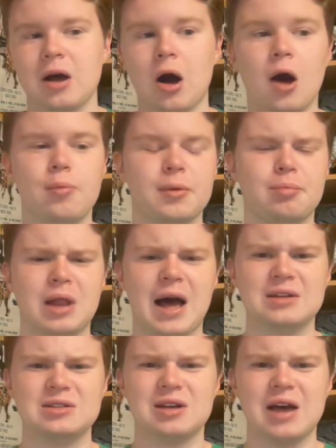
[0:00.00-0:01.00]
Aubrey
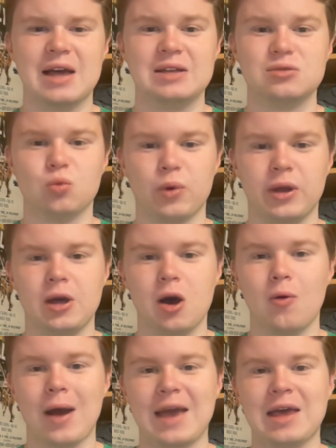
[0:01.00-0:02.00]
Plaza as
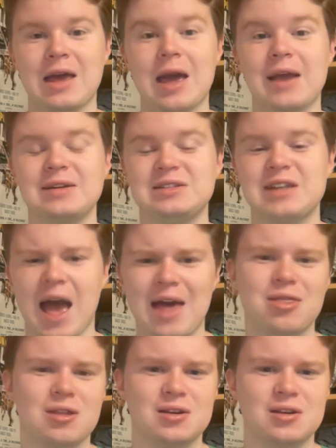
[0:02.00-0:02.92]
Rio, aka Death,